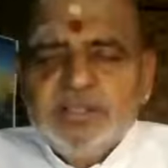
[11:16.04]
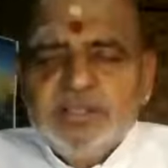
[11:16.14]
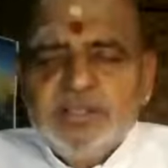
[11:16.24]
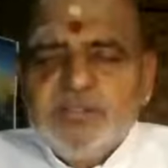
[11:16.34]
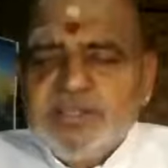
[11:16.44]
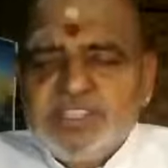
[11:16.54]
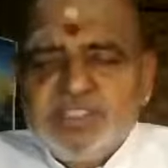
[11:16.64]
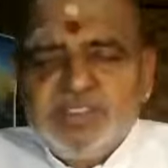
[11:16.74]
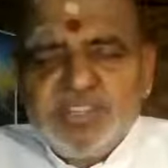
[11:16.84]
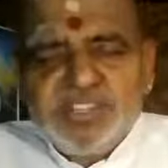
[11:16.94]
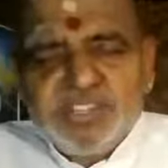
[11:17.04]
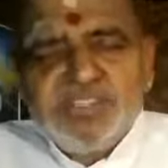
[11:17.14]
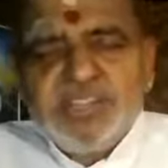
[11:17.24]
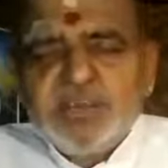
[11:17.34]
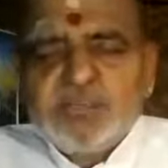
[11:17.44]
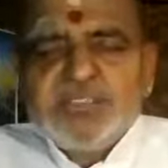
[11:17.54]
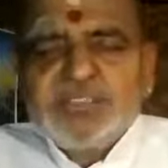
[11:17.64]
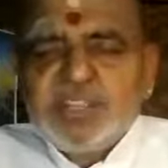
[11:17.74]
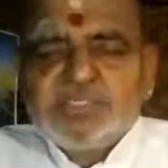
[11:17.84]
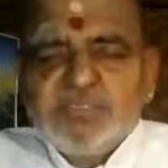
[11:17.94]
you might have written that
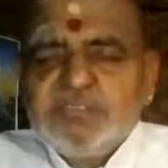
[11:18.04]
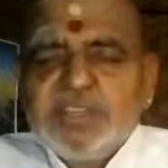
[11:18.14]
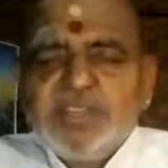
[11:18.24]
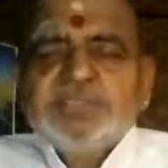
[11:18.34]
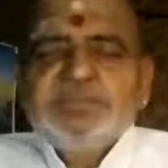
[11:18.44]
mantra somewhere